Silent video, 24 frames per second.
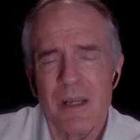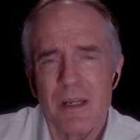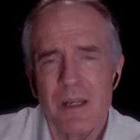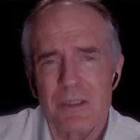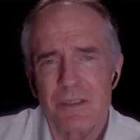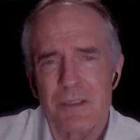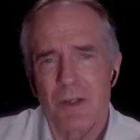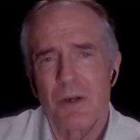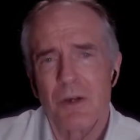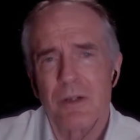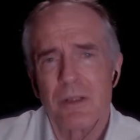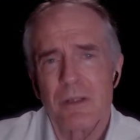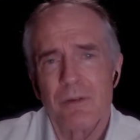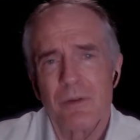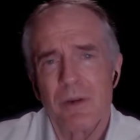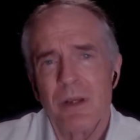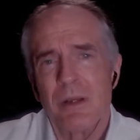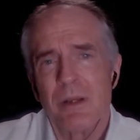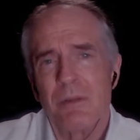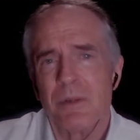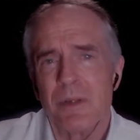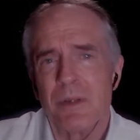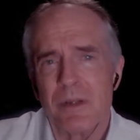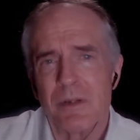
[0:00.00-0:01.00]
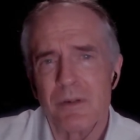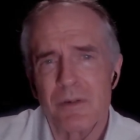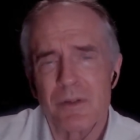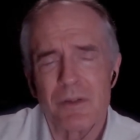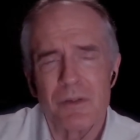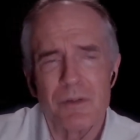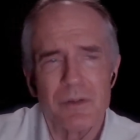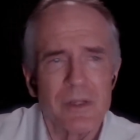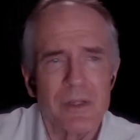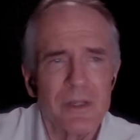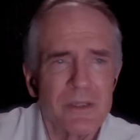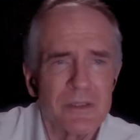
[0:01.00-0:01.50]
Saudi Arabia or
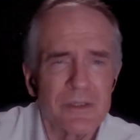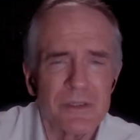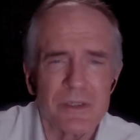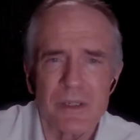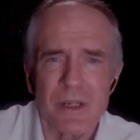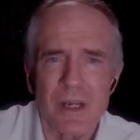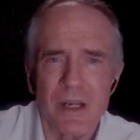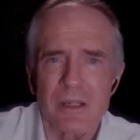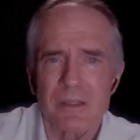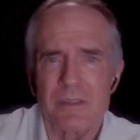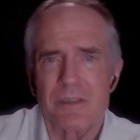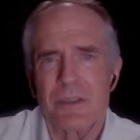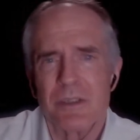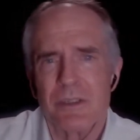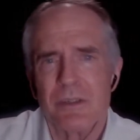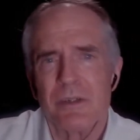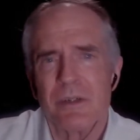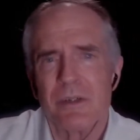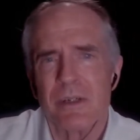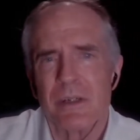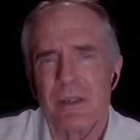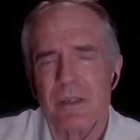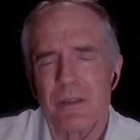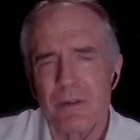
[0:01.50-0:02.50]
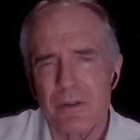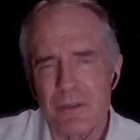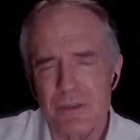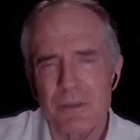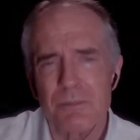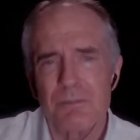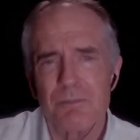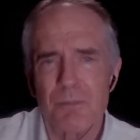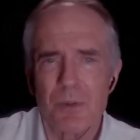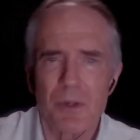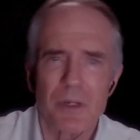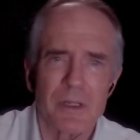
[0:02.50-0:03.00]
Tunisia, Algeria, those are
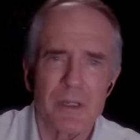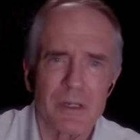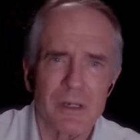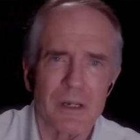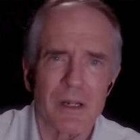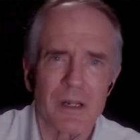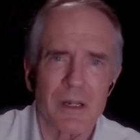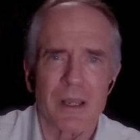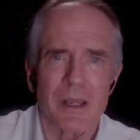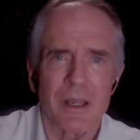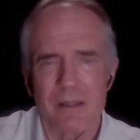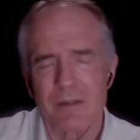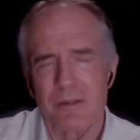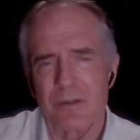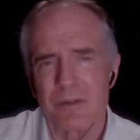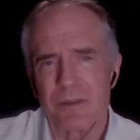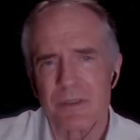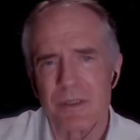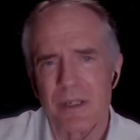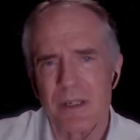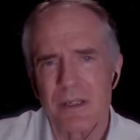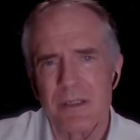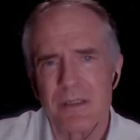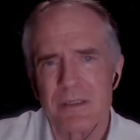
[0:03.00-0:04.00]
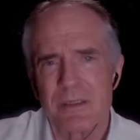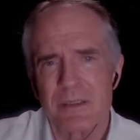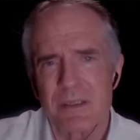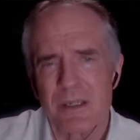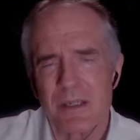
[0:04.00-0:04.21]
pretty nearly ethno-states.